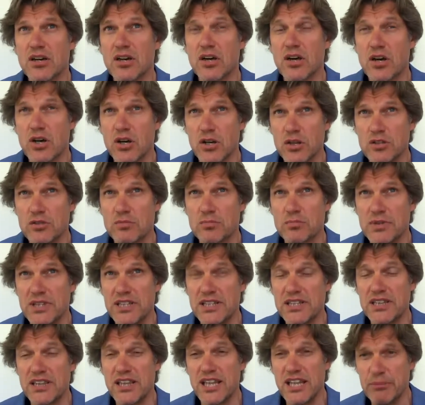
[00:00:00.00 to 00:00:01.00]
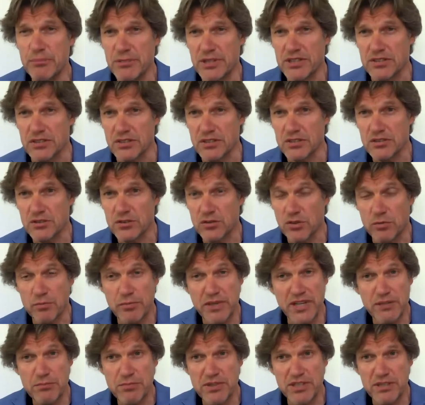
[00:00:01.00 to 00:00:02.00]
could be limited or
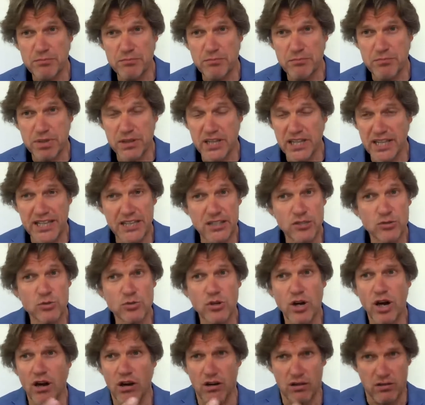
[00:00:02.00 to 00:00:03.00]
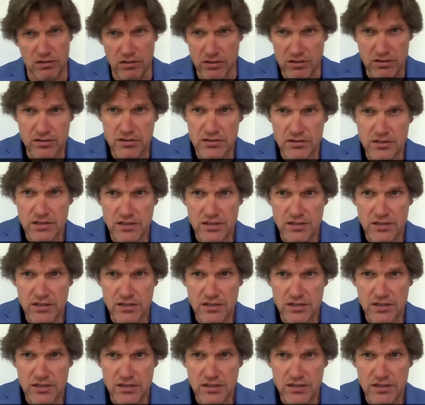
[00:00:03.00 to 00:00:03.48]
maybe plain wrong.